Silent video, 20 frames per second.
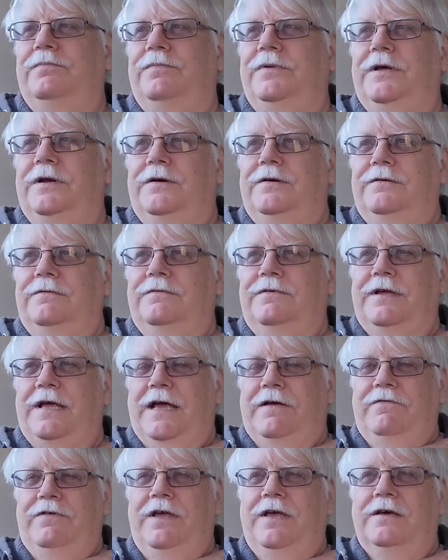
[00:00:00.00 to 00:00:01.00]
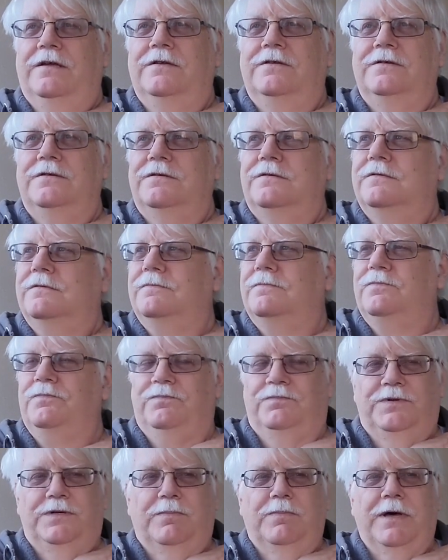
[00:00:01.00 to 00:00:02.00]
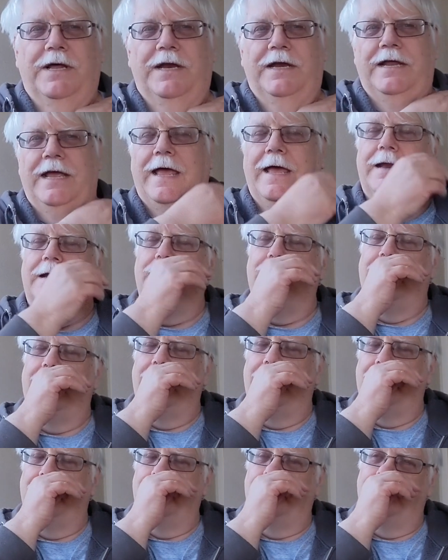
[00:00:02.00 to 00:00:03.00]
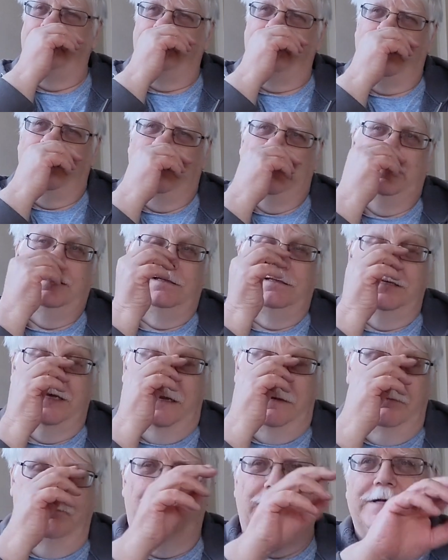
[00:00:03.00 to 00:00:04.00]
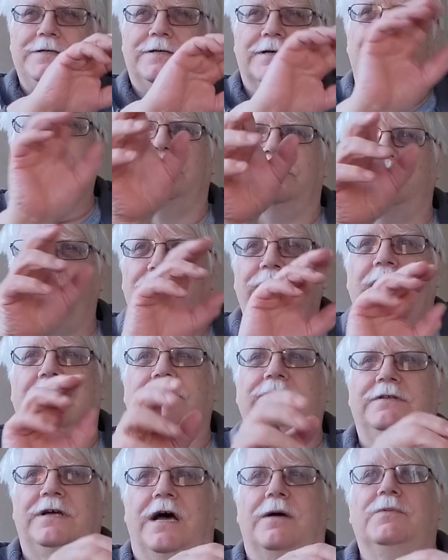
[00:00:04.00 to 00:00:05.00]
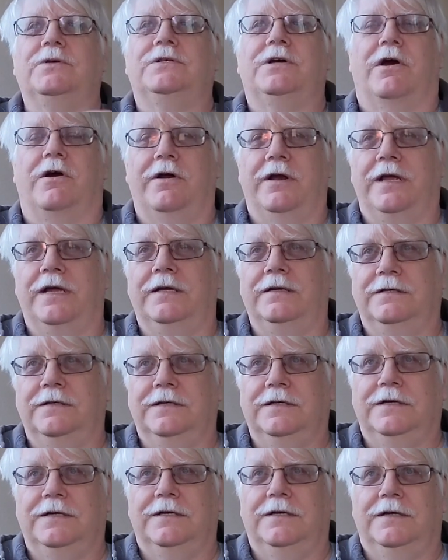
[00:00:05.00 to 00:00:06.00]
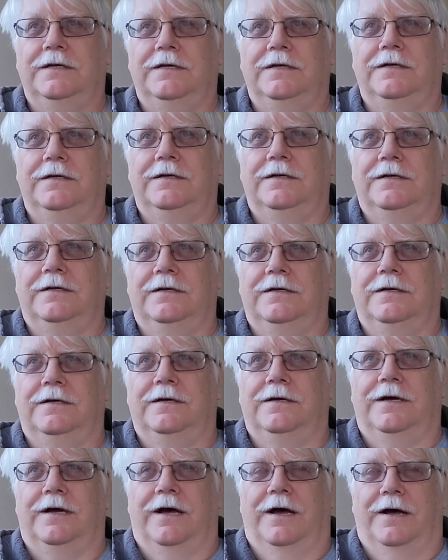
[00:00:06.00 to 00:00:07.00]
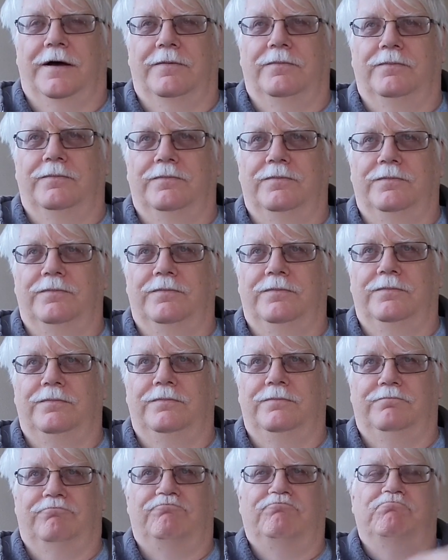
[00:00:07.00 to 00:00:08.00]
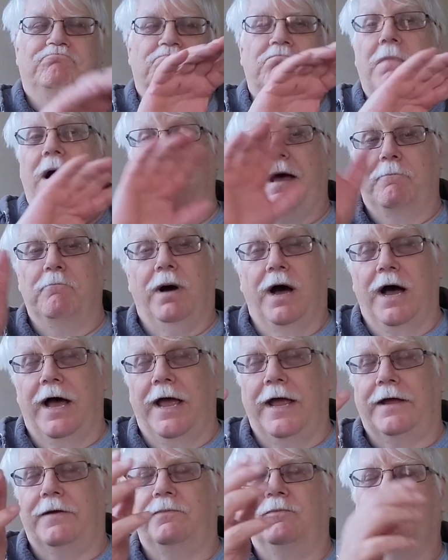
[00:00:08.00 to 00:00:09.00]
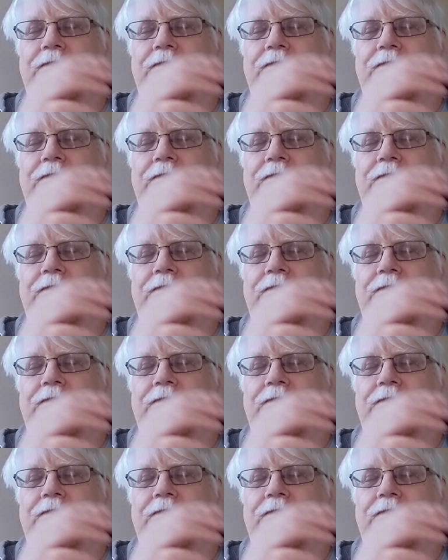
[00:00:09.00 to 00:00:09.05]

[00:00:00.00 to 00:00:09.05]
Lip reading: you know, gave kids some money to hand them out. And it said, basically, if you have Thomas Hardy, I'm buying.